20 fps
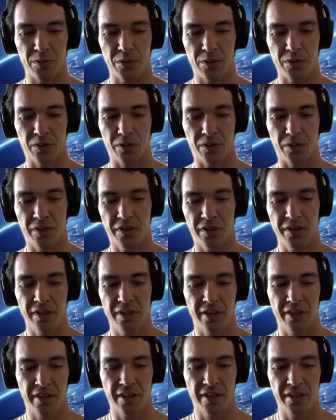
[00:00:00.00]
homeschool
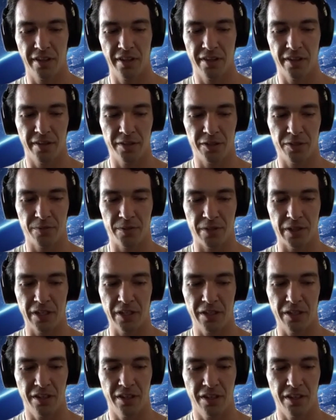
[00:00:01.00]

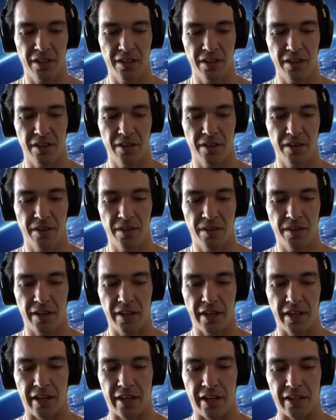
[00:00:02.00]
sphere.
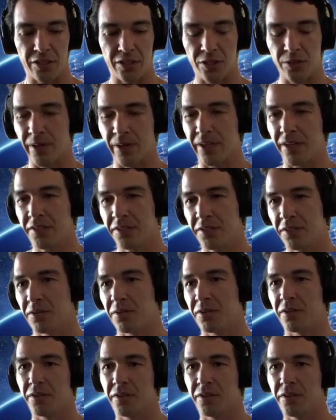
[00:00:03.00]
And so I got to
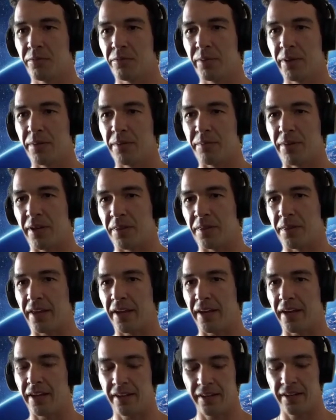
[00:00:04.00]
learn a little bit about
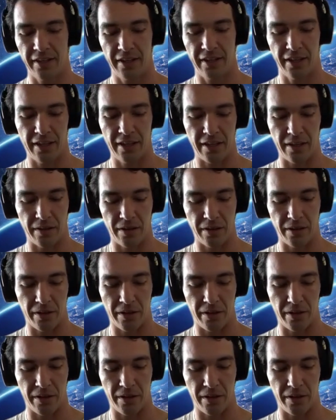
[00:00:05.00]
that. And,